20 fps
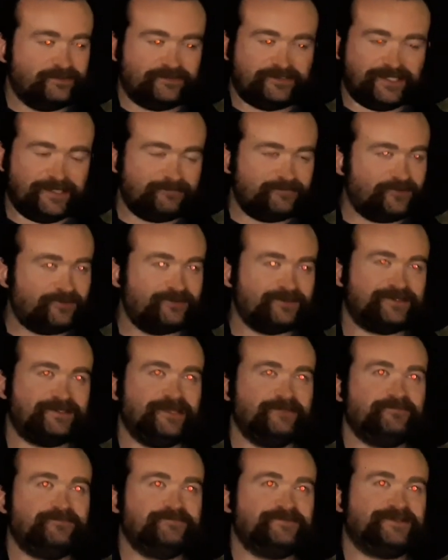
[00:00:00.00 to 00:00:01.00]

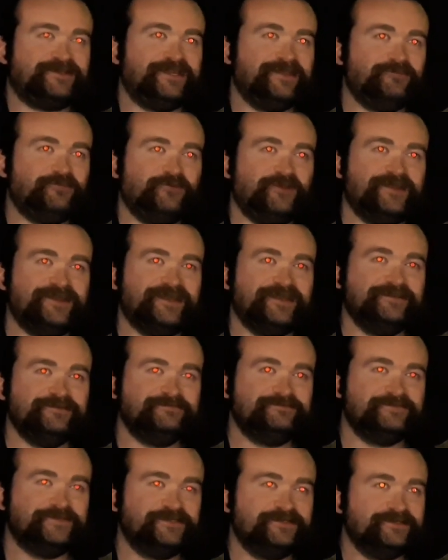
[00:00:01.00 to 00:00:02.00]
Keep
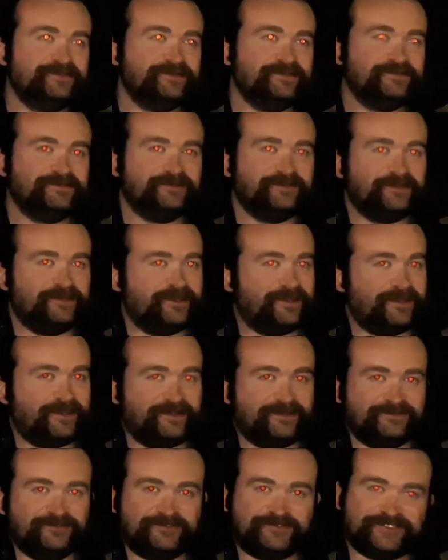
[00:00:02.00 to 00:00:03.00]
winning,
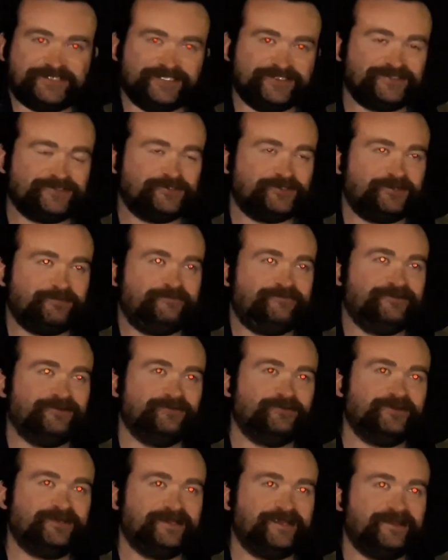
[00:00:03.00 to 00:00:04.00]
and just hope
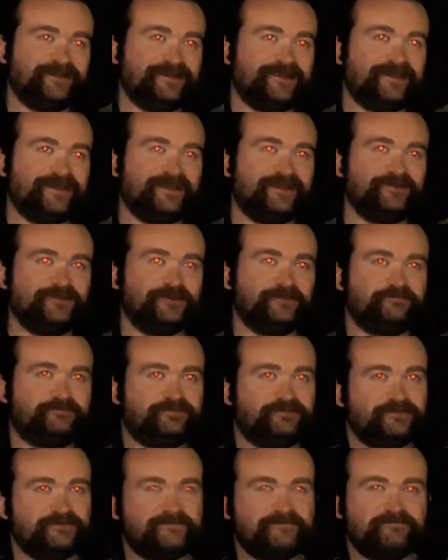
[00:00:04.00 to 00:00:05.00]
for we end up